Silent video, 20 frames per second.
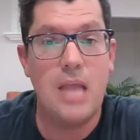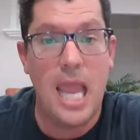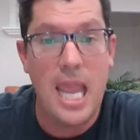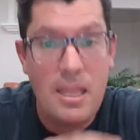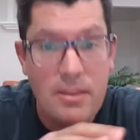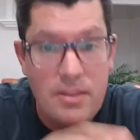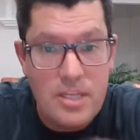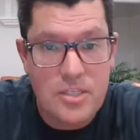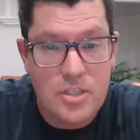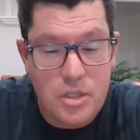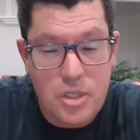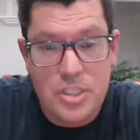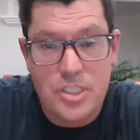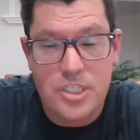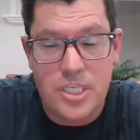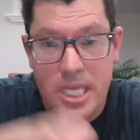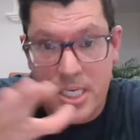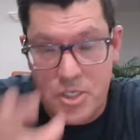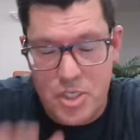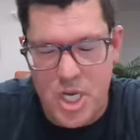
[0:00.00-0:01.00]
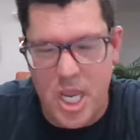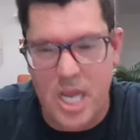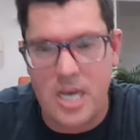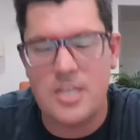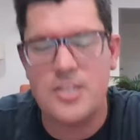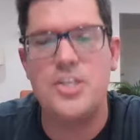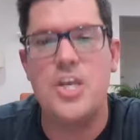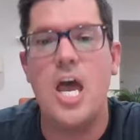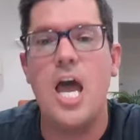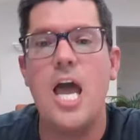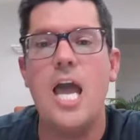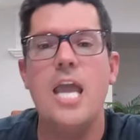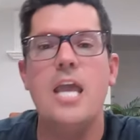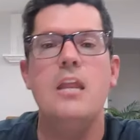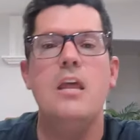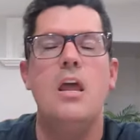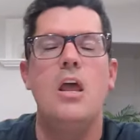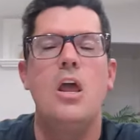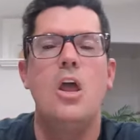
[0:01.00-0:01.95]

hey, this looks like genocide.